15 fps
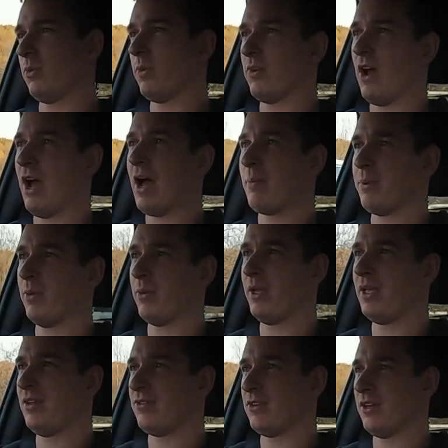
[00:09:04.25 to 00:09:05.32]
if we're not happy with
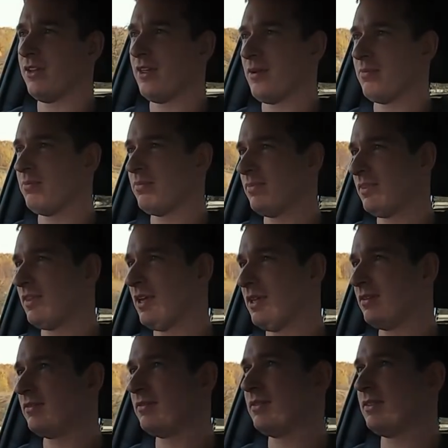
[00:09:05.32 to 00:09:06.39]
either of them, then